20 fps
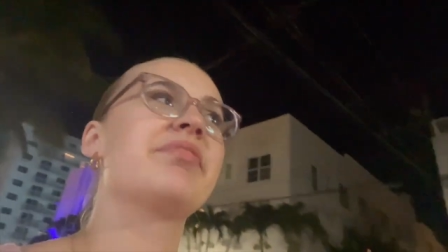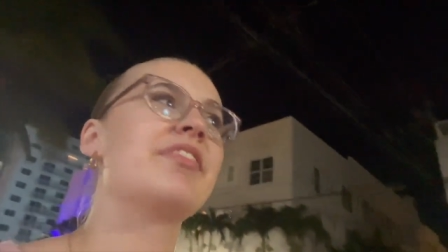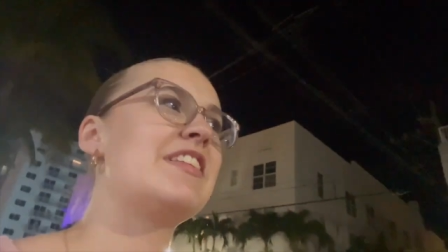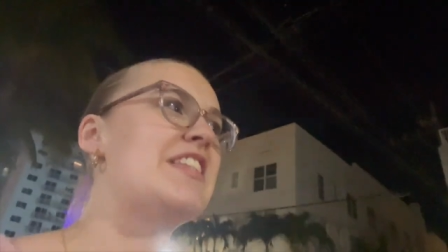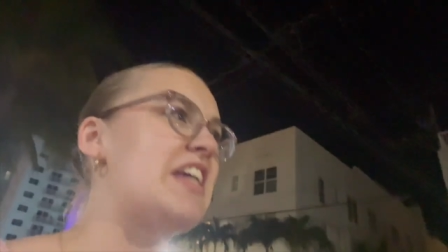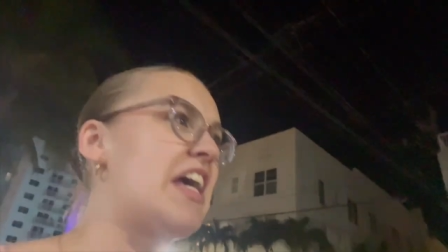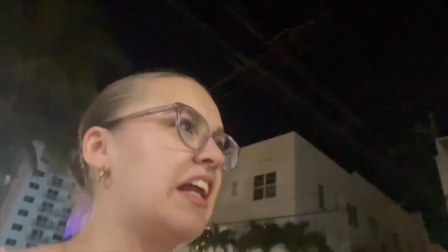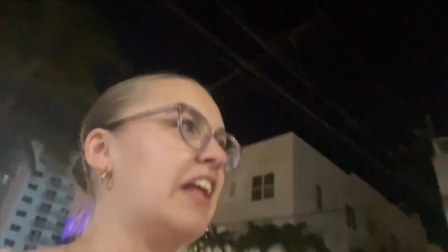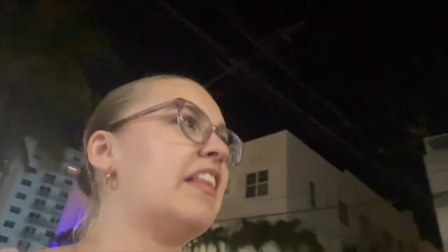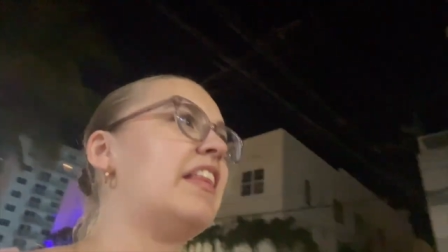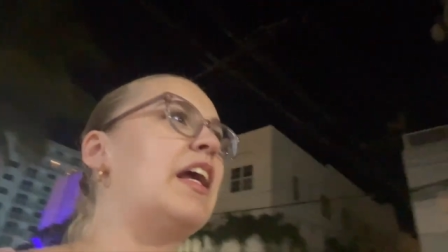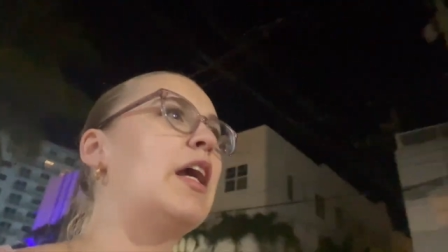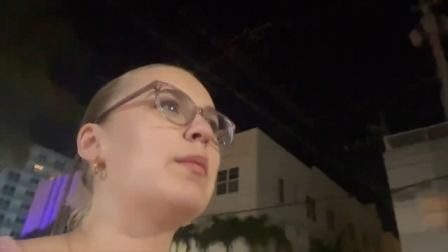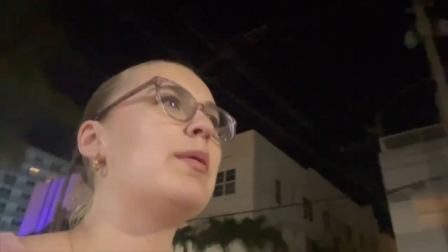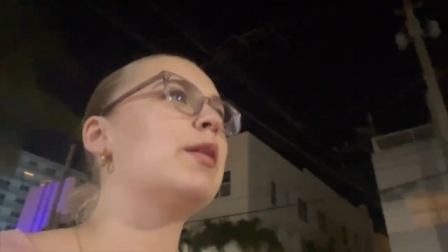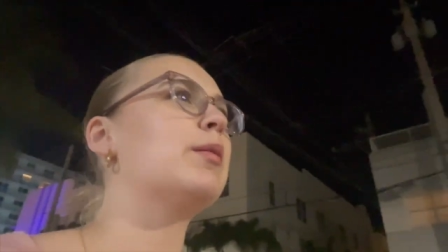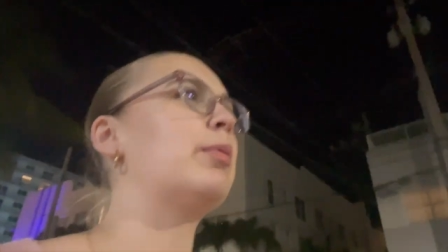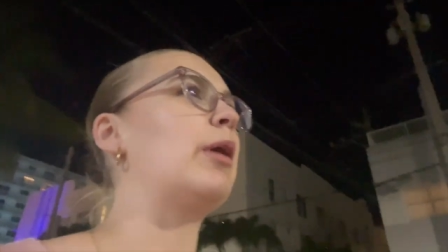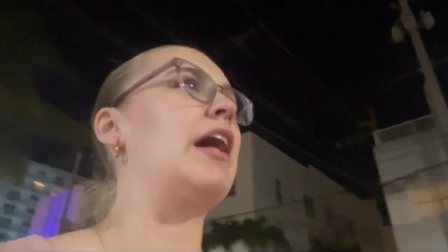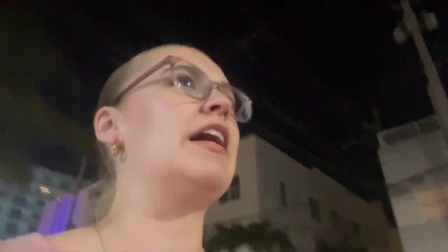Didn't think about
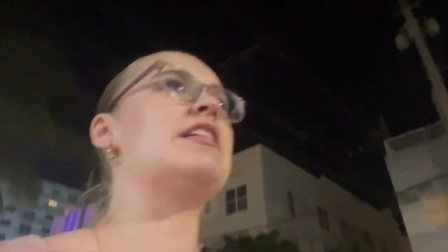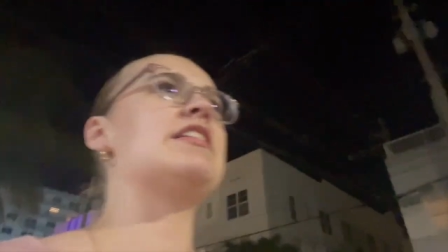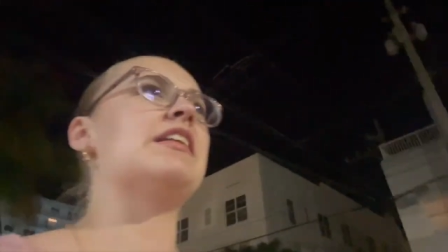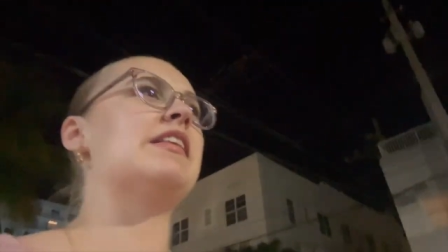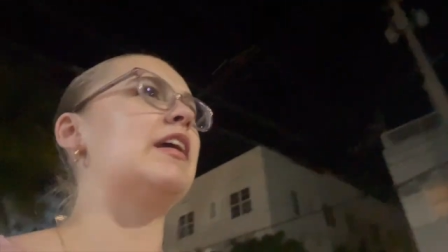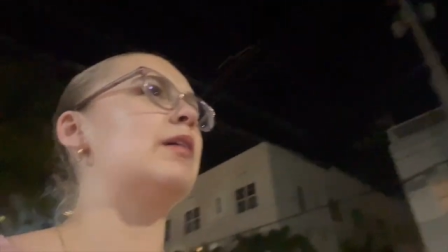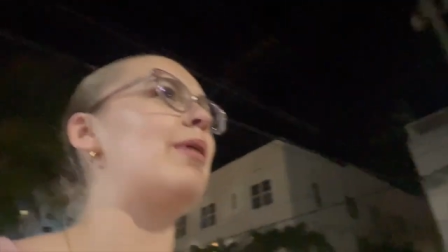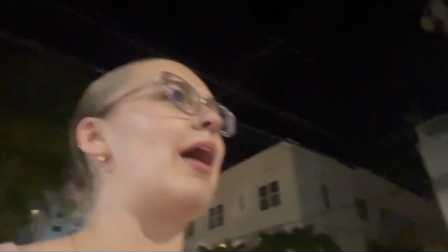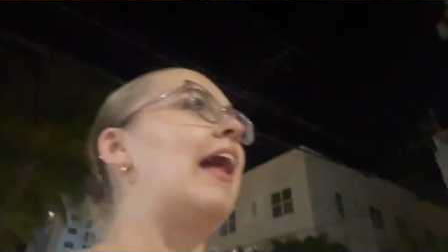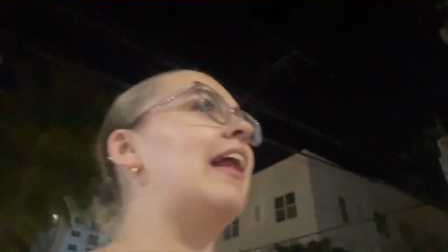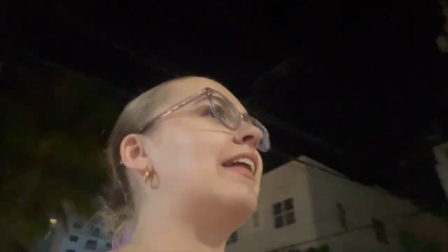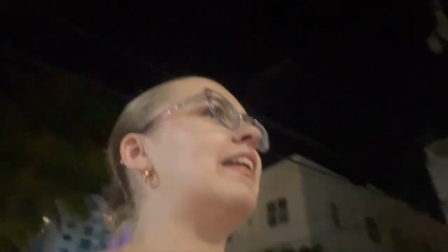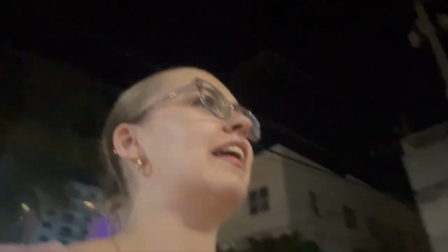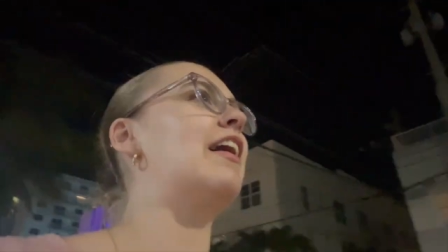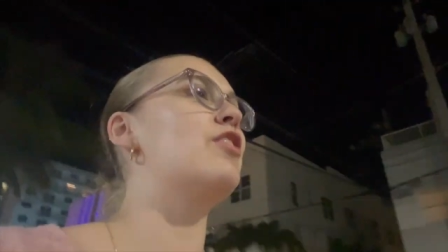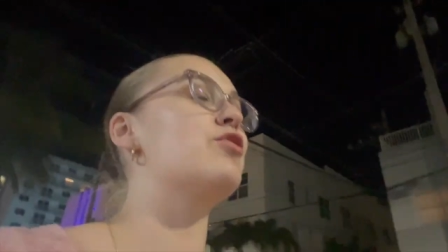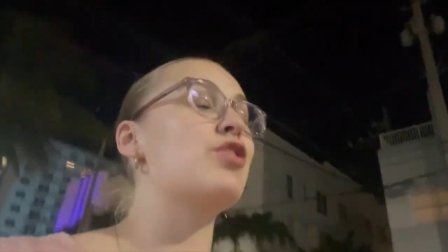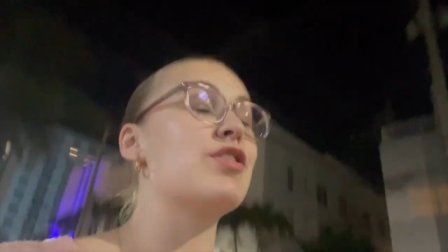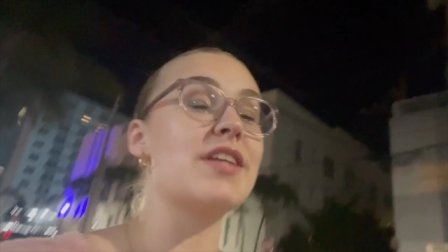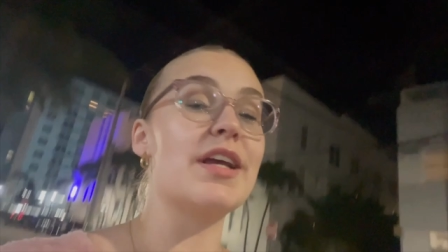the price, didn't think about anything. I
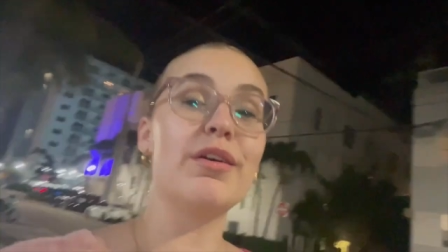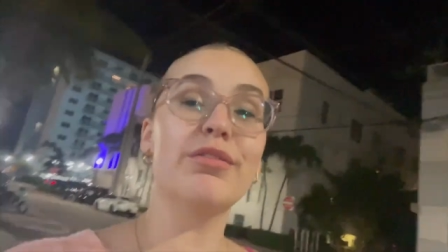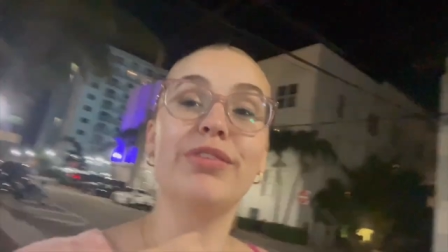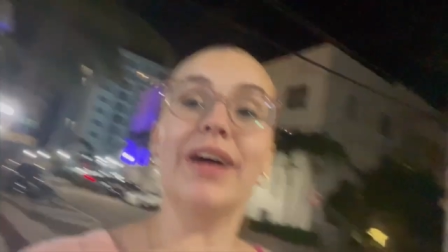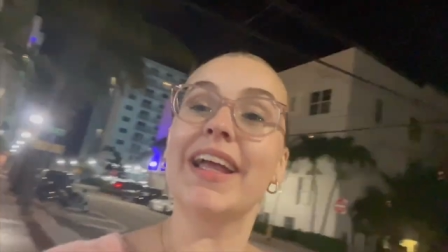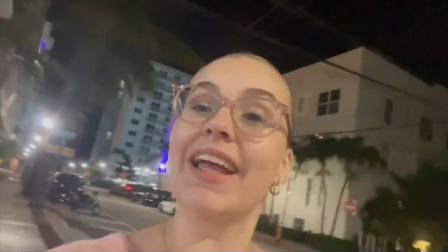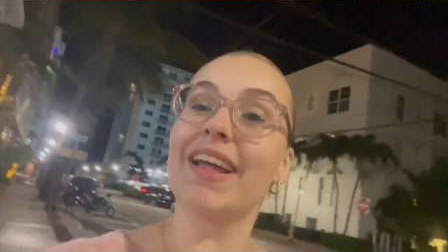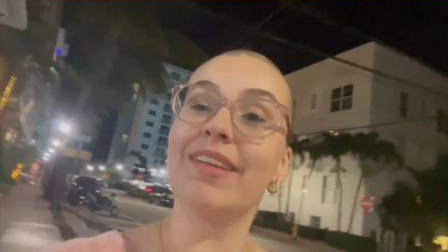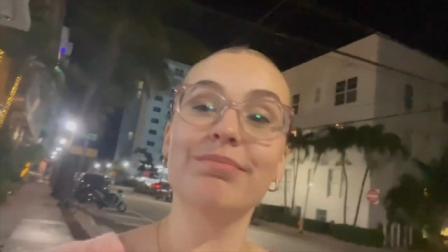was just like, fuck it,